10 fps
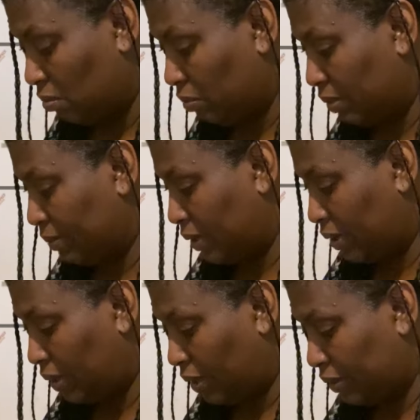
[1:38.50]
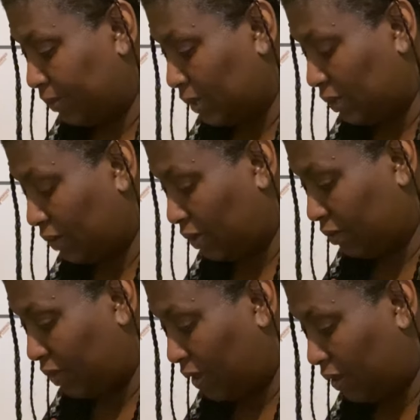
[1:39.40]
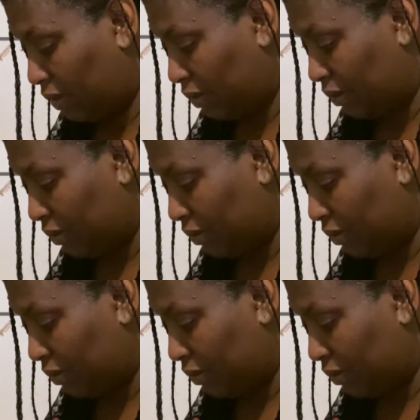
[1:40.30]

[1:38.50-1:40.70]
One minute, guys. Let me see if I can find it.